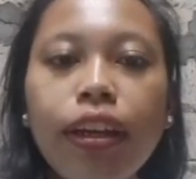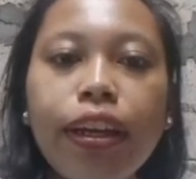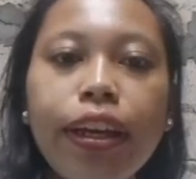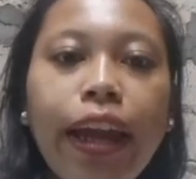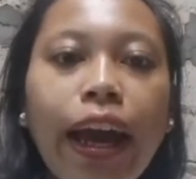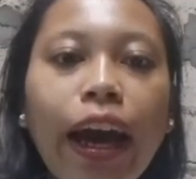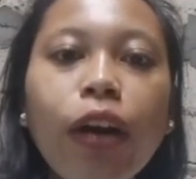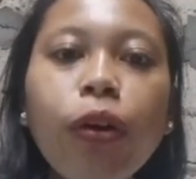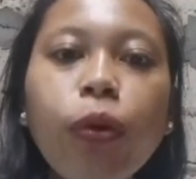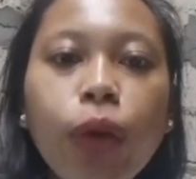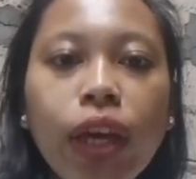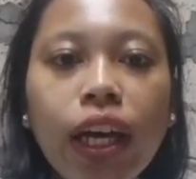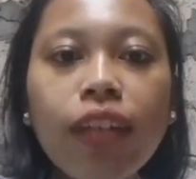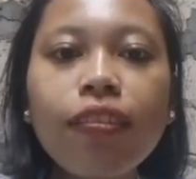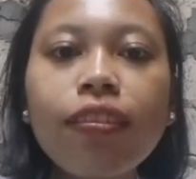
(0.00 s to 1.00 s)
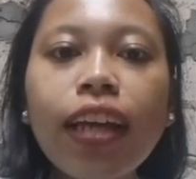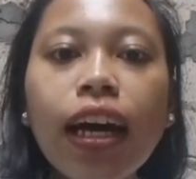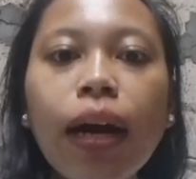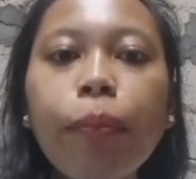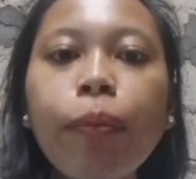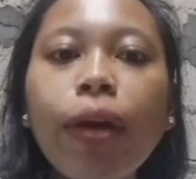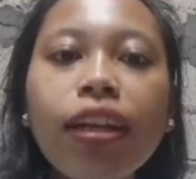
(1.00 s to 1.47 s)
Now we have
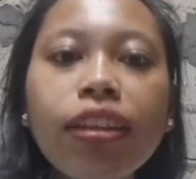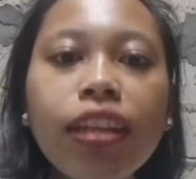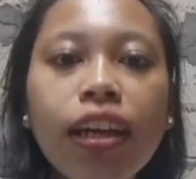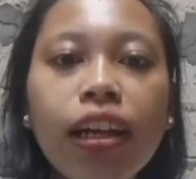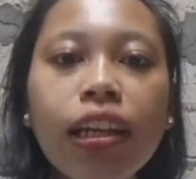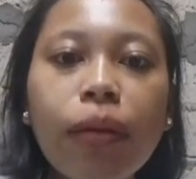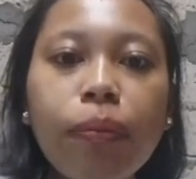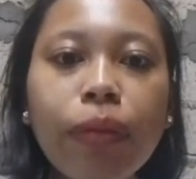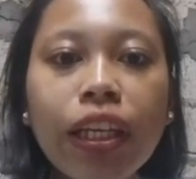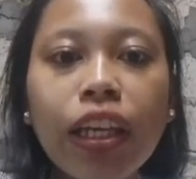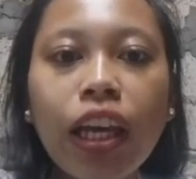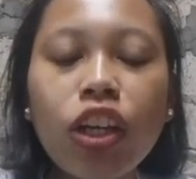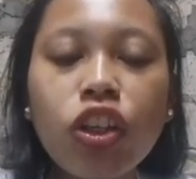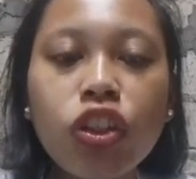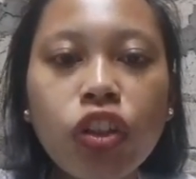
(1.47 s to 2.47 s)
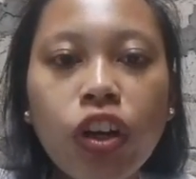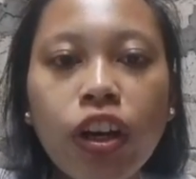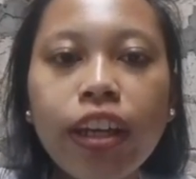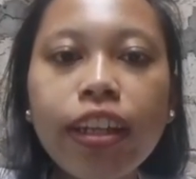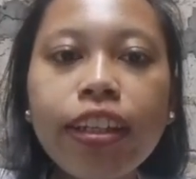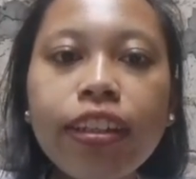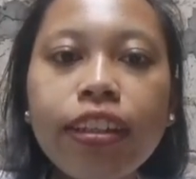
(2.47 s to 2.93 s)
the practical
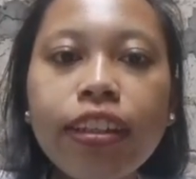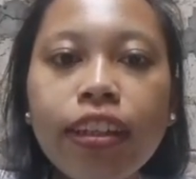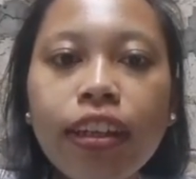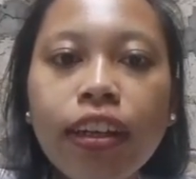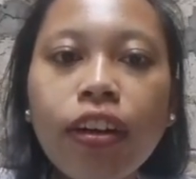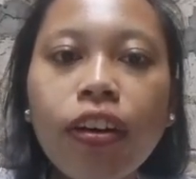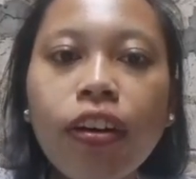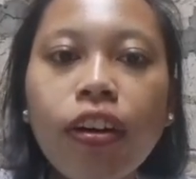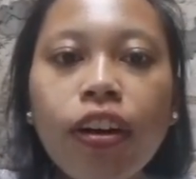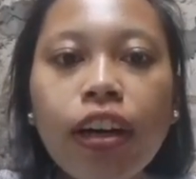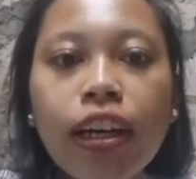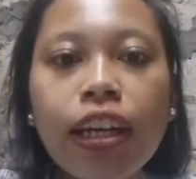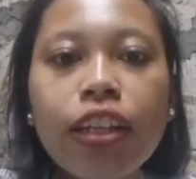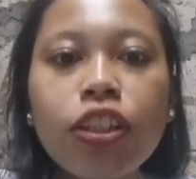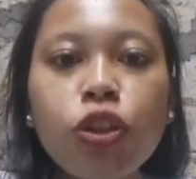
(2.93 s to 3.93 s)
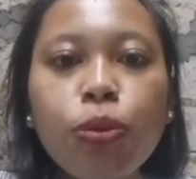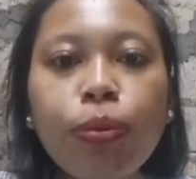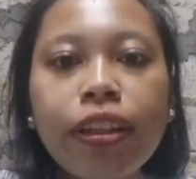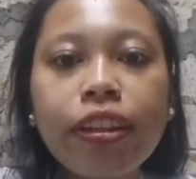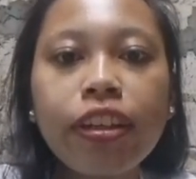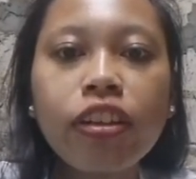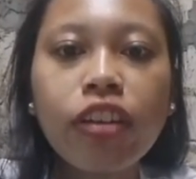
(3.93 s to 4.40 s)
application or classroom
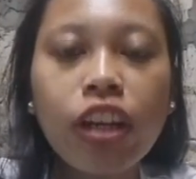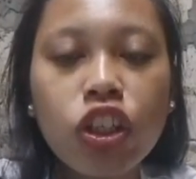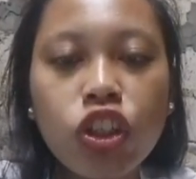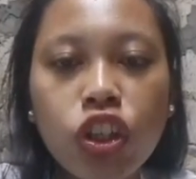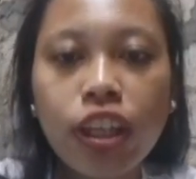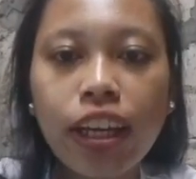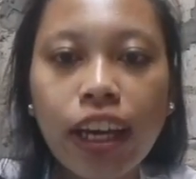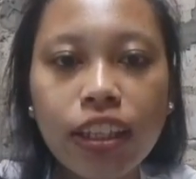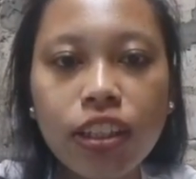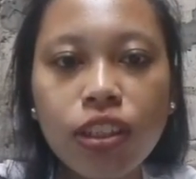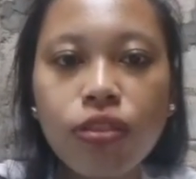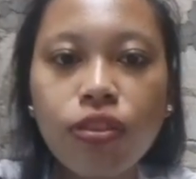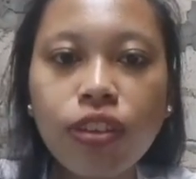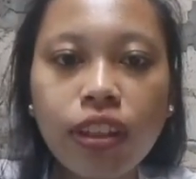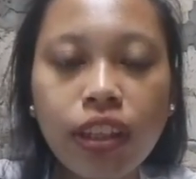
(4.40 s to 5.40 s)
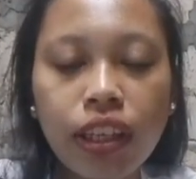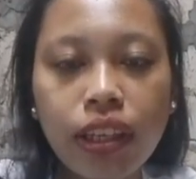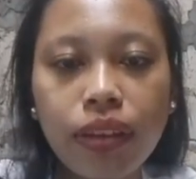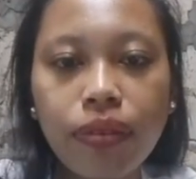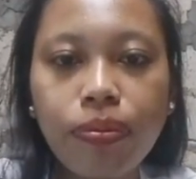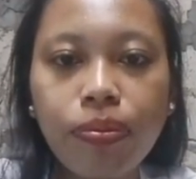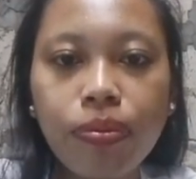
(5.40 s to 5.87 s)
integration activity.
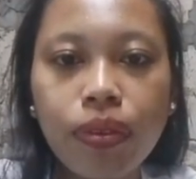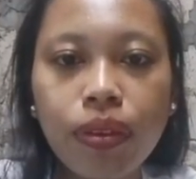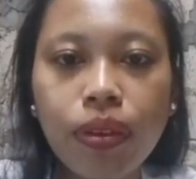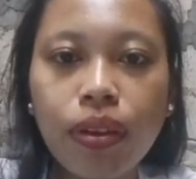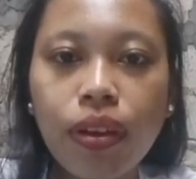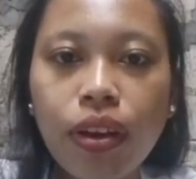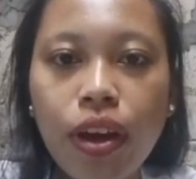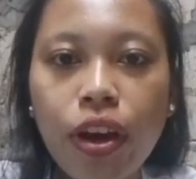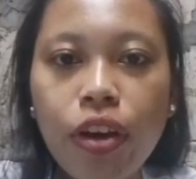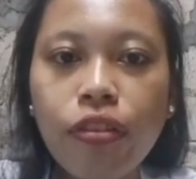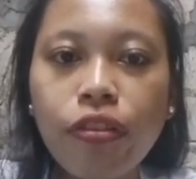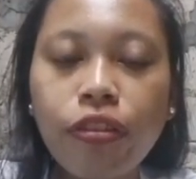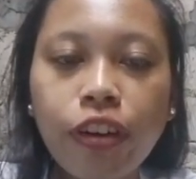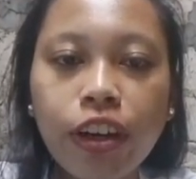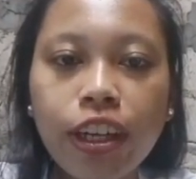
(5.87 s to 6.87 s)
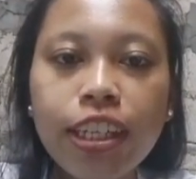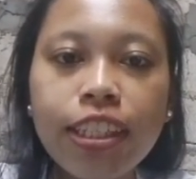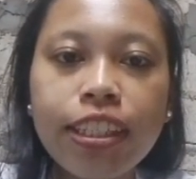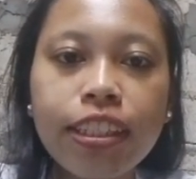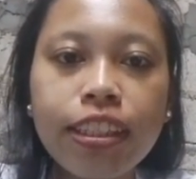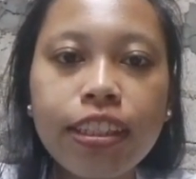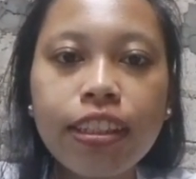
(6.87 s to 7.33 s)

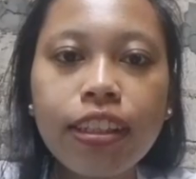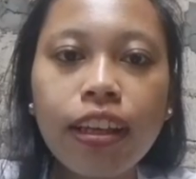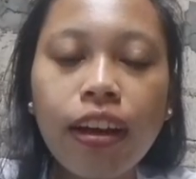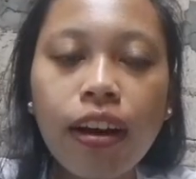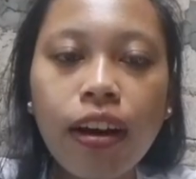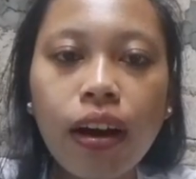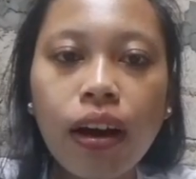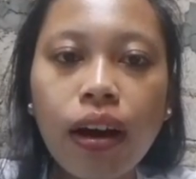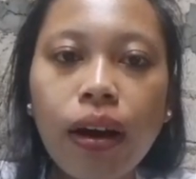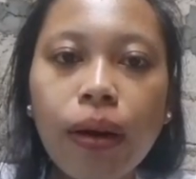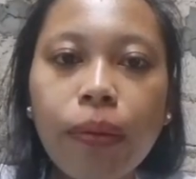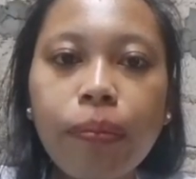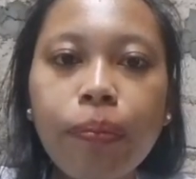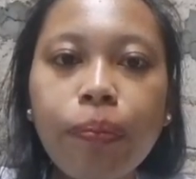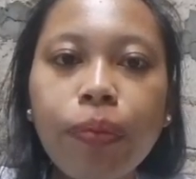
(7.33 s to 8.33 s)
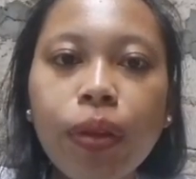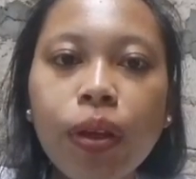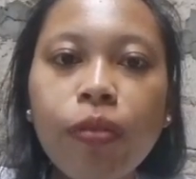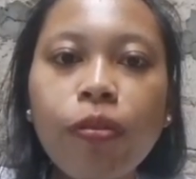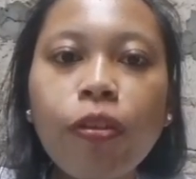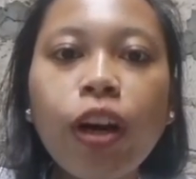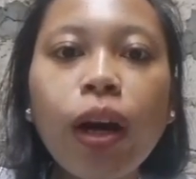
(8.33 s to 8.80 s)
First,
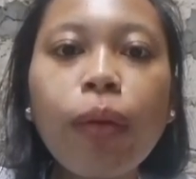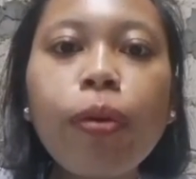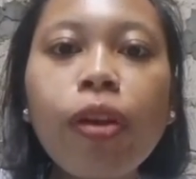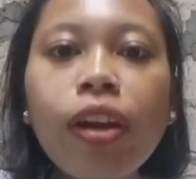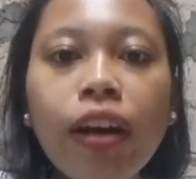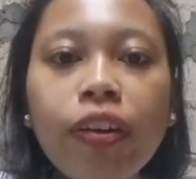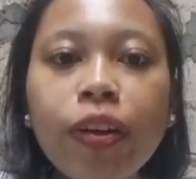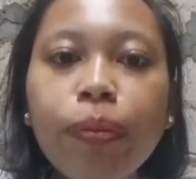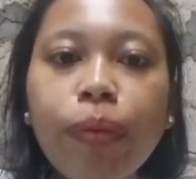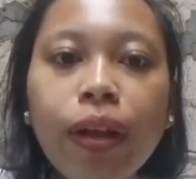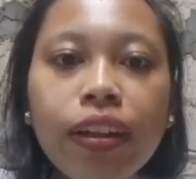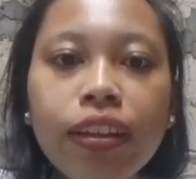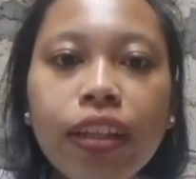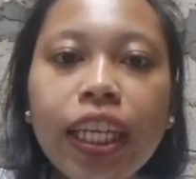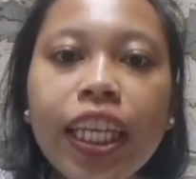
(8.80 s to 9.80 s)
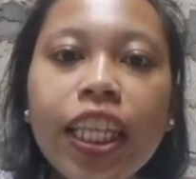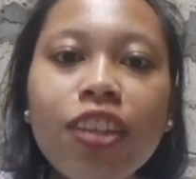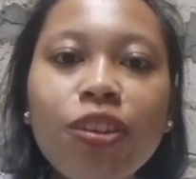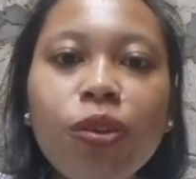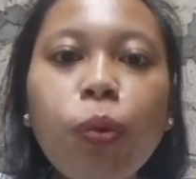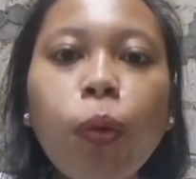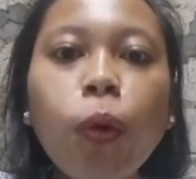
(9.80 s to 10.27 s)
vocabulary building
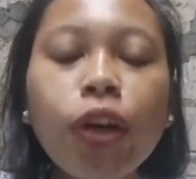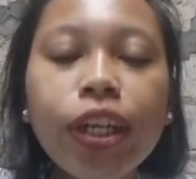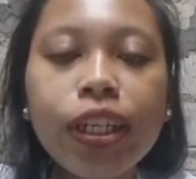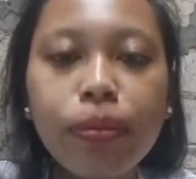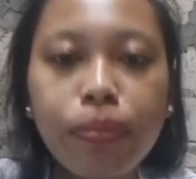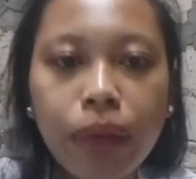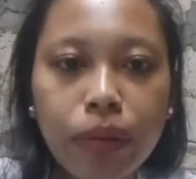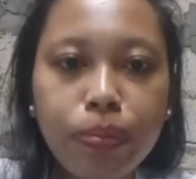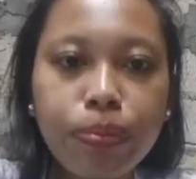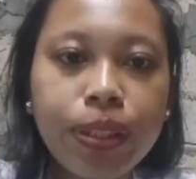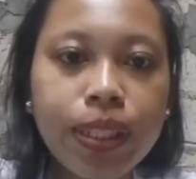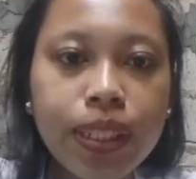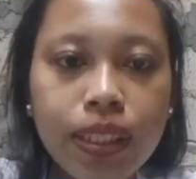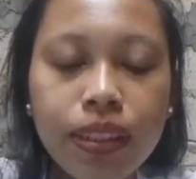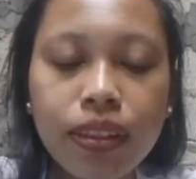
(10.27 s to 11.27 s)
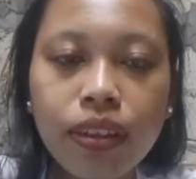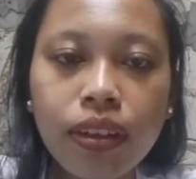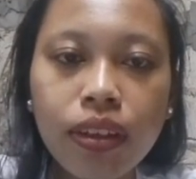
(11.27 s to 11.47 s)
through word maps.